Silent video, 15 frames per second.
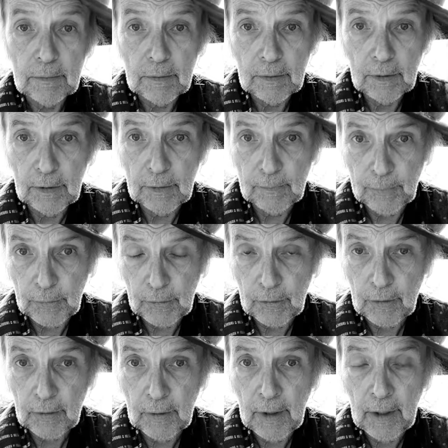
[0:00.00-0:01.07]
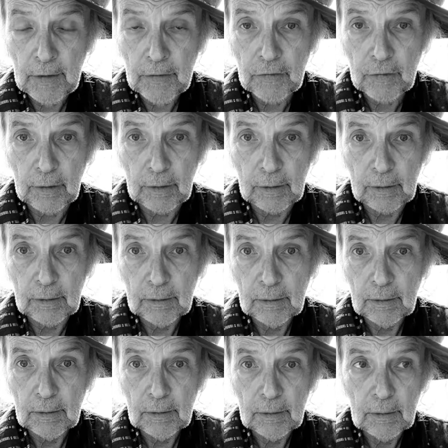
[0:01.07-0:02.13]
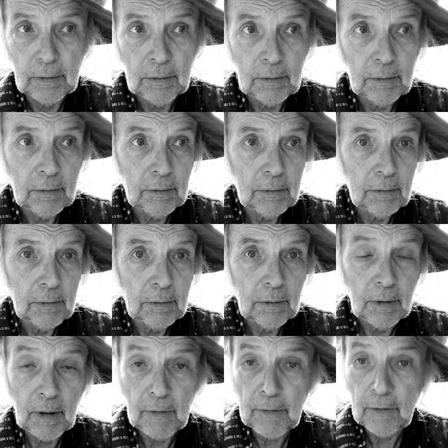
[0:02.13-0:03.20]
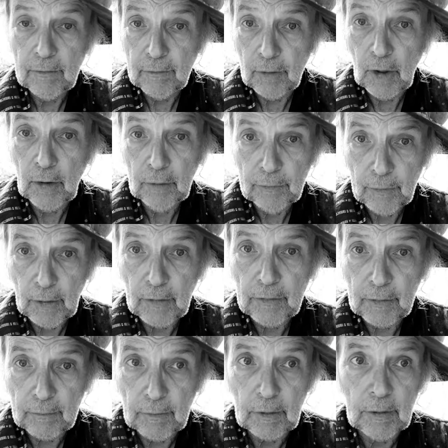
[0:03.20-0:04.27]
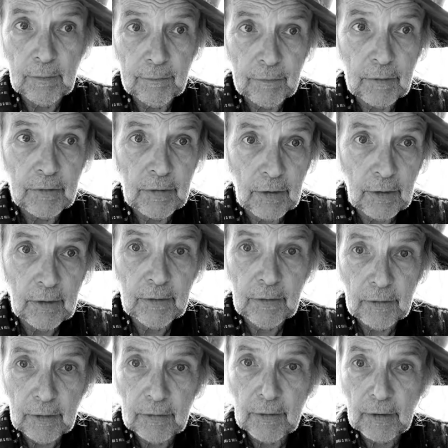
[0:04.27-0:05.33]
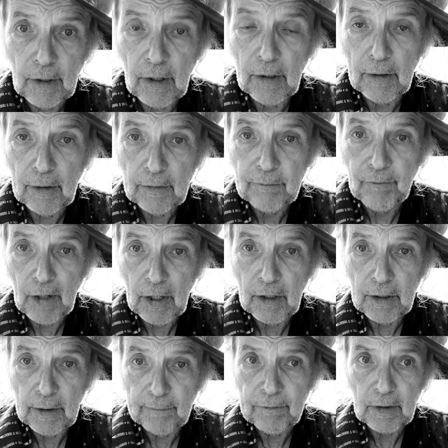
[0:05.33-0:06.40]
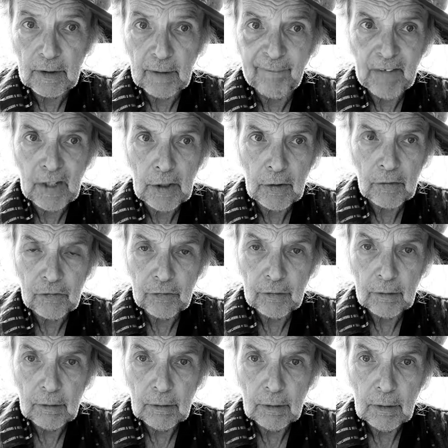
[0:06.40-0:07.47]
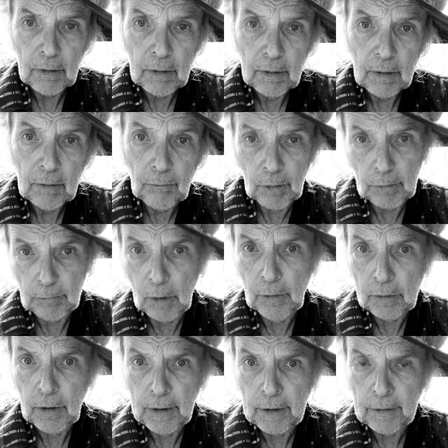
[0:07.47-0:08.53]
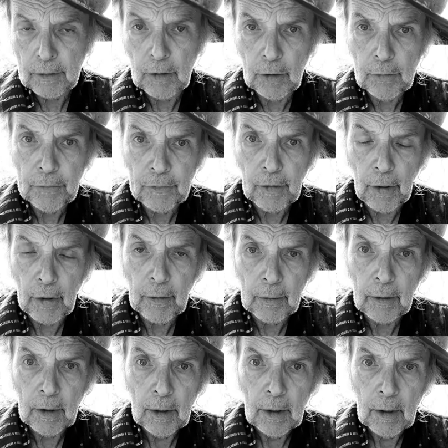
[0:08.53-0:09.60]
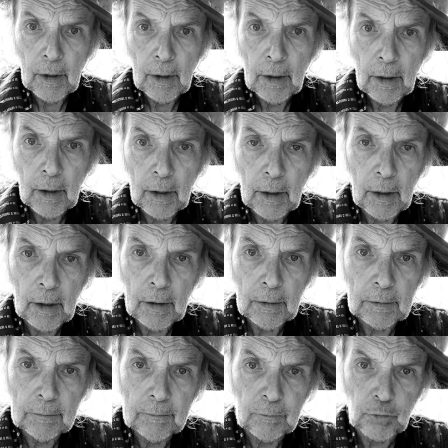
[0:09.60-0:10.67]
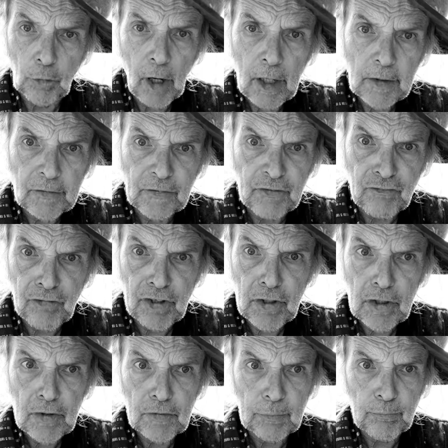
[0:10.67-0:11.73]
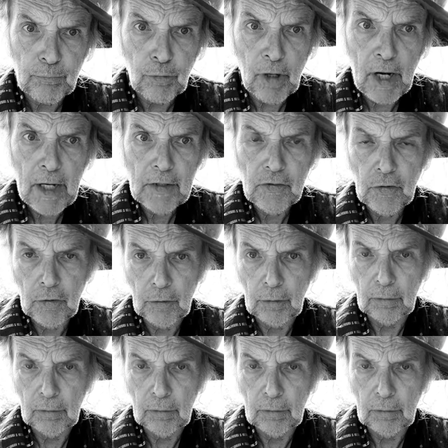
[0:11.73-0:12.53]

in pure nature at the Fell Festival of Fertility in the Kailash Valley of the Kafirs, where Moklir goats are twined to trees and prayed to.